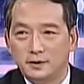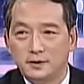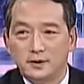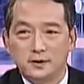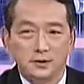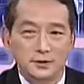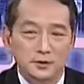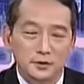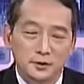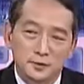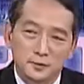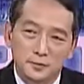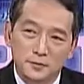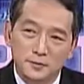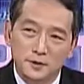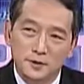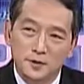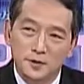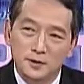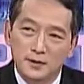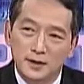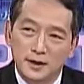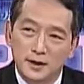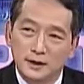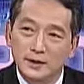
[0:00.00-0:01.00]
you can use
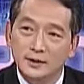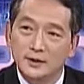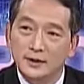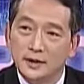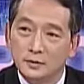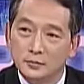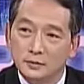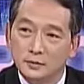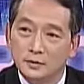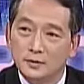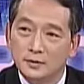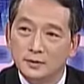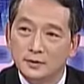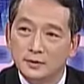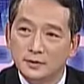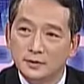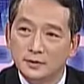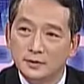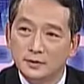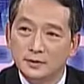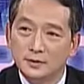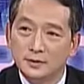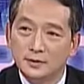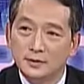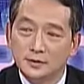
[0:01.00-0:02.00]
in any network.
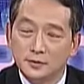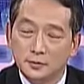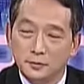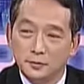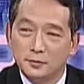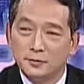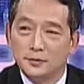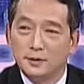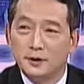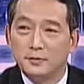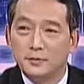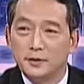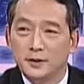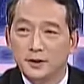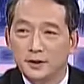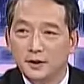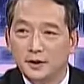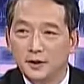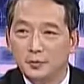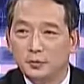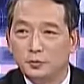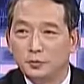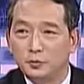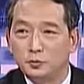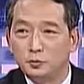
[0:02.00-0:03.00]
So that will
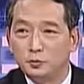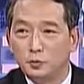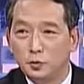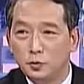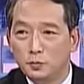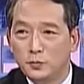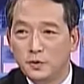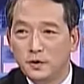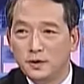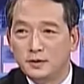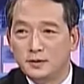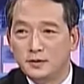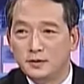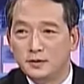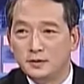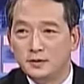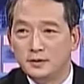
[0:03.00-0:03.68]
enable roaming